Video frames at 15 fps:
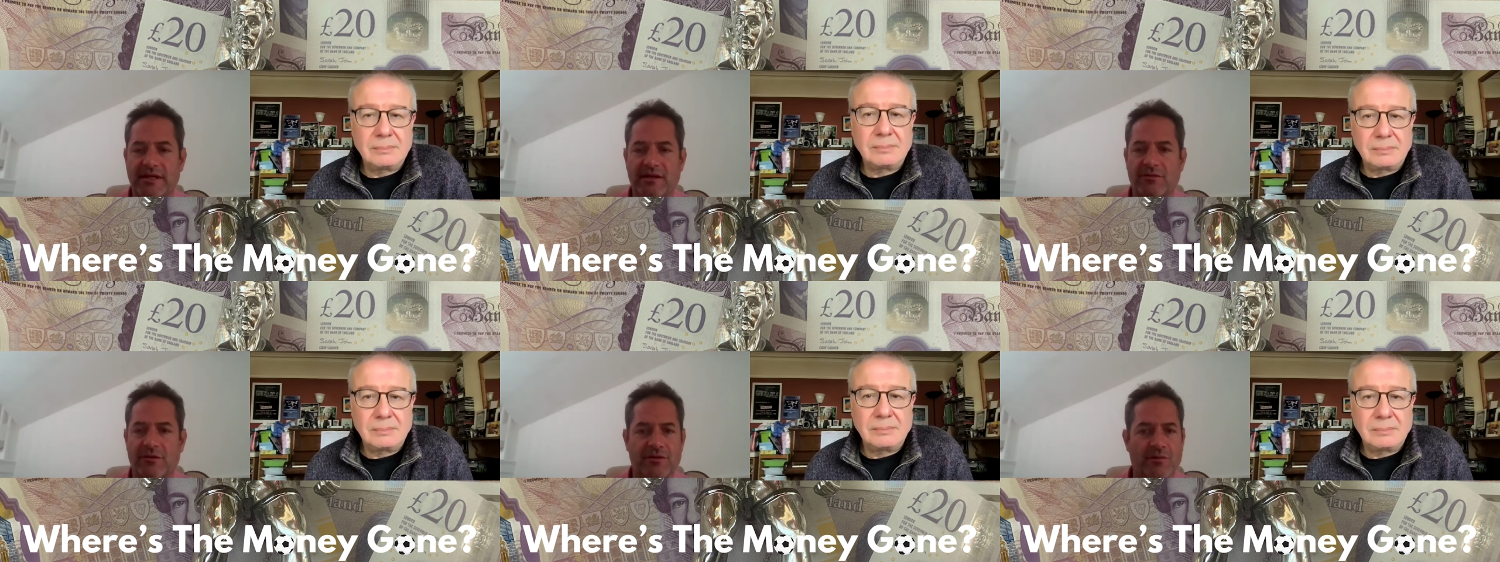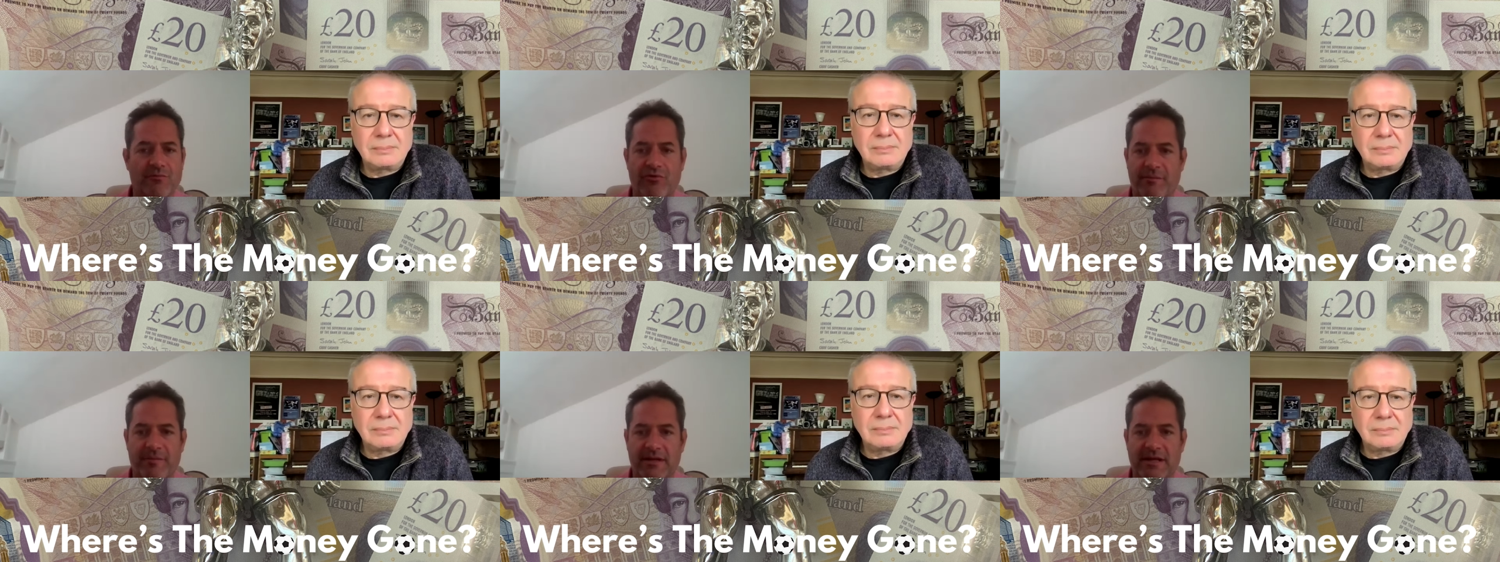Speaker 1: League, the, the
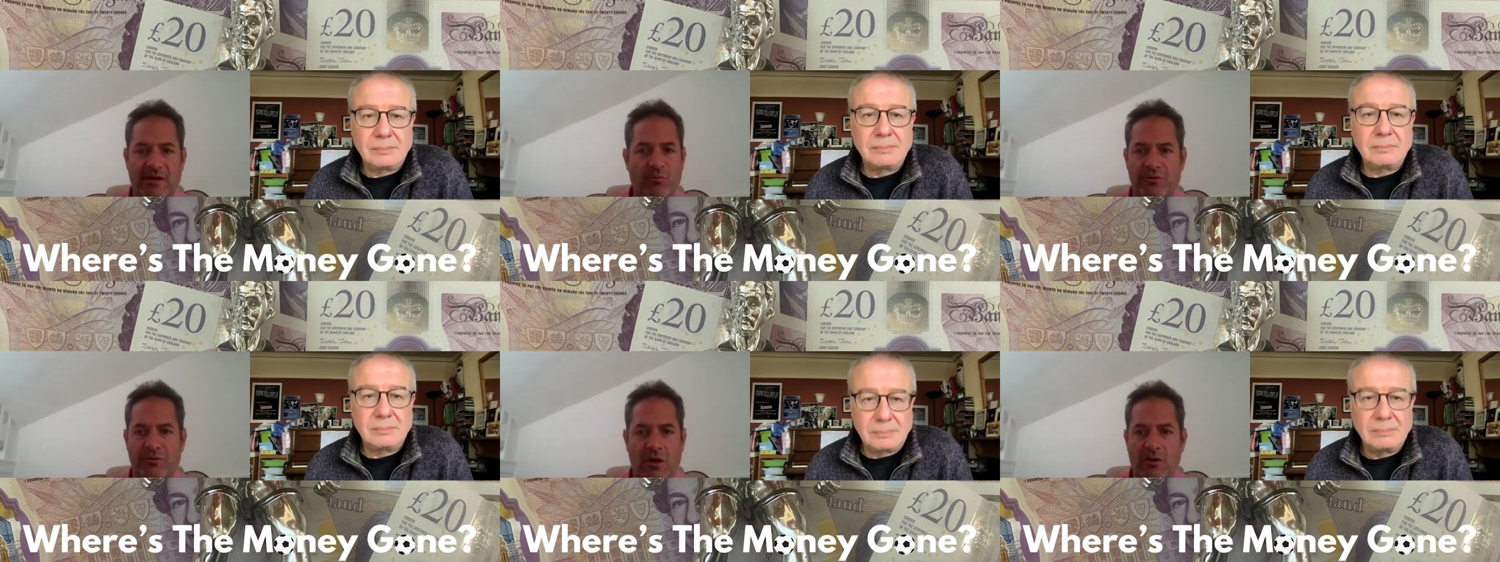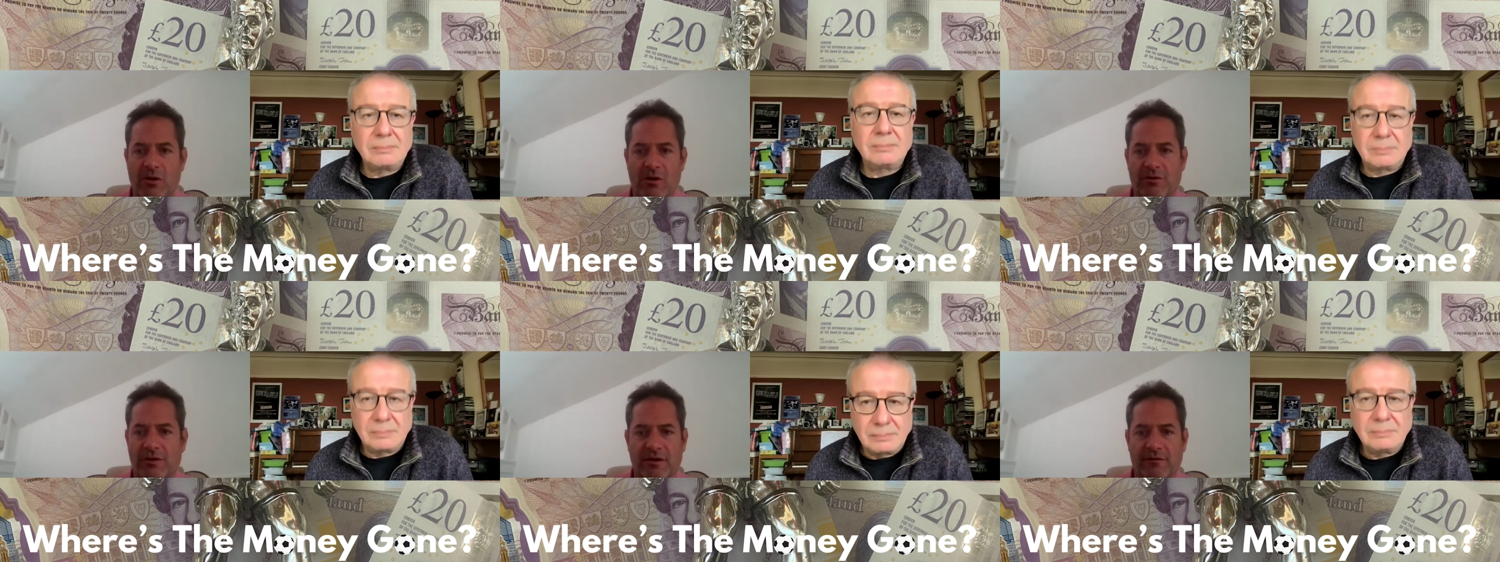Premier League would no
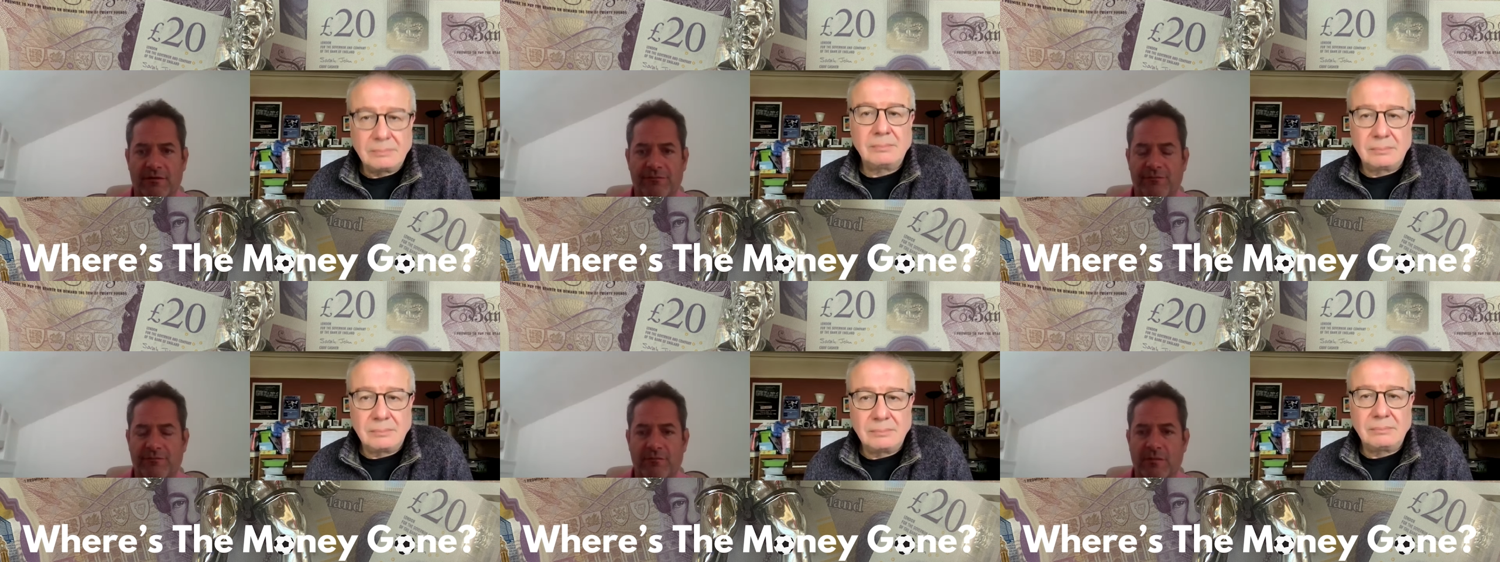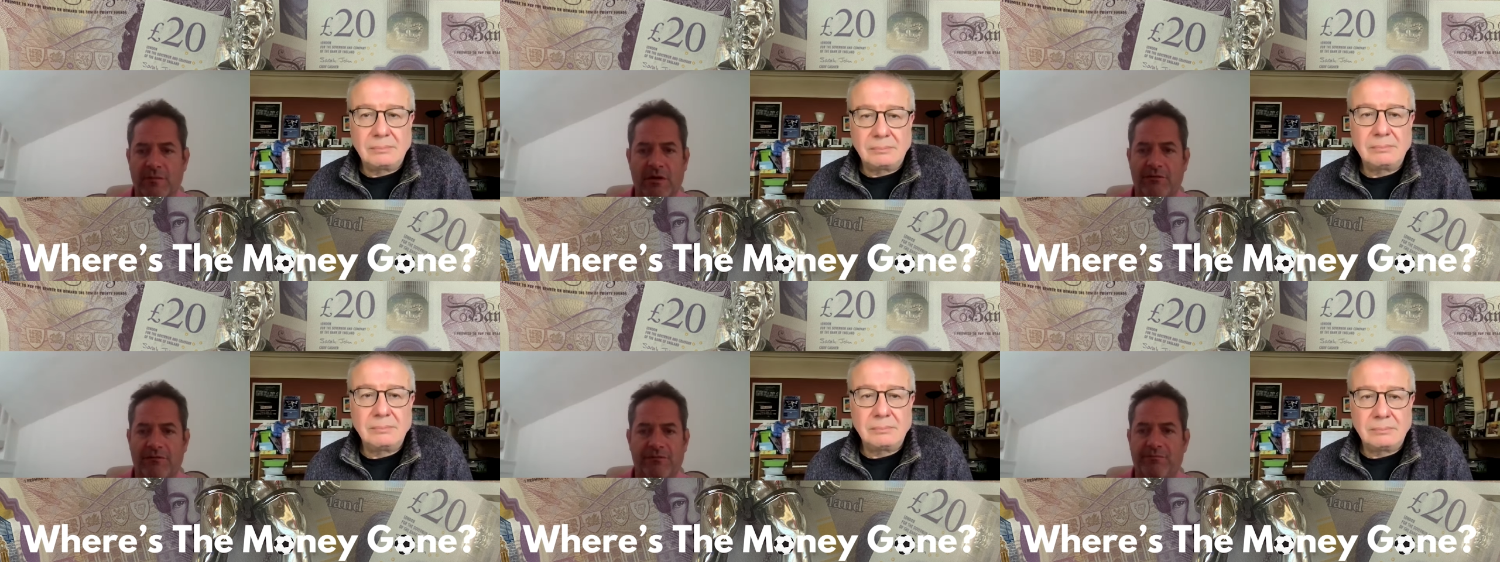longer have,
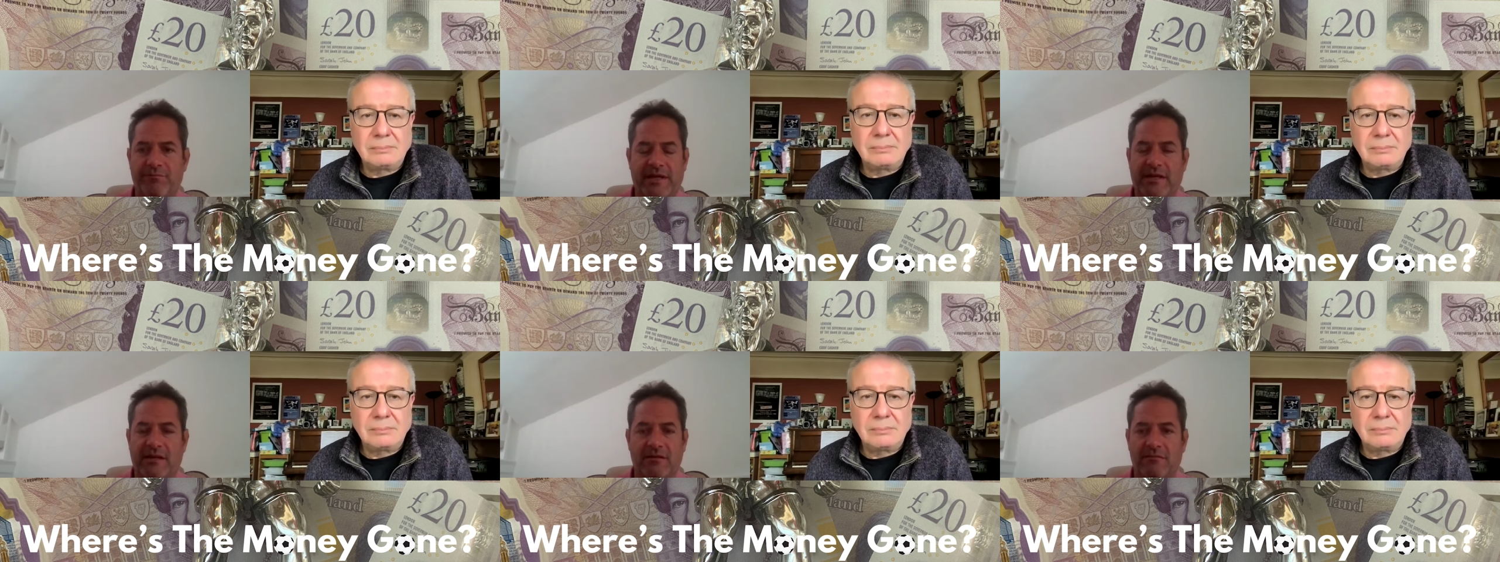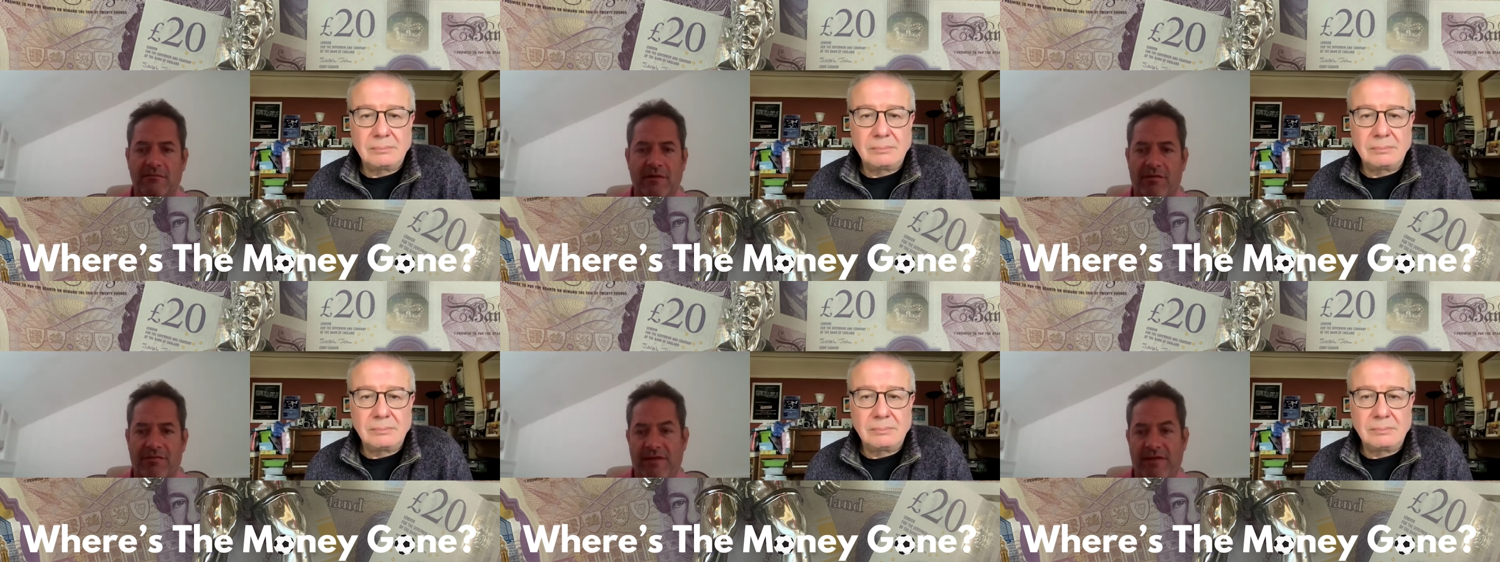have been